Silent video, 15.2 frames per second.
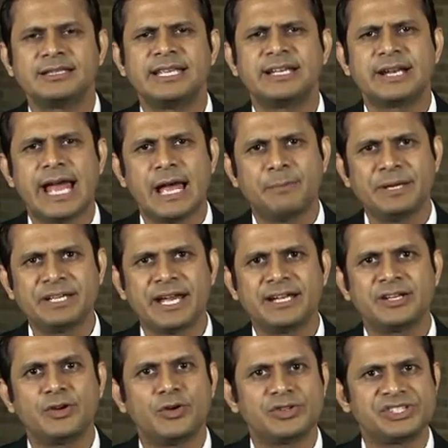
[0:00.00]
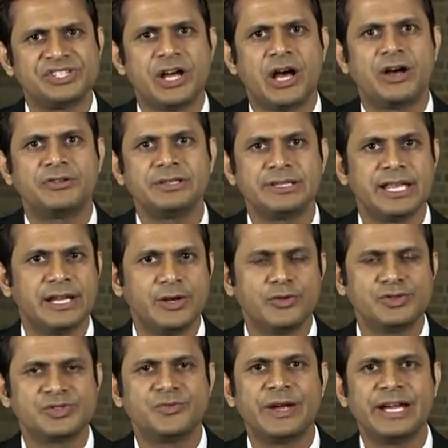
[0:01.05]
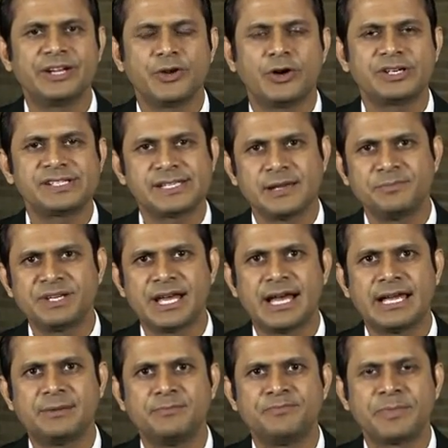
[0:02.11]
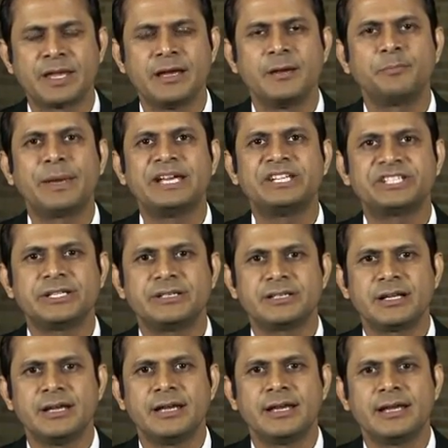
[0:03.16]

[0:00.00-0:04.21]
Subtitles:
Their appetite goes down, they lose weight, or sometimes patient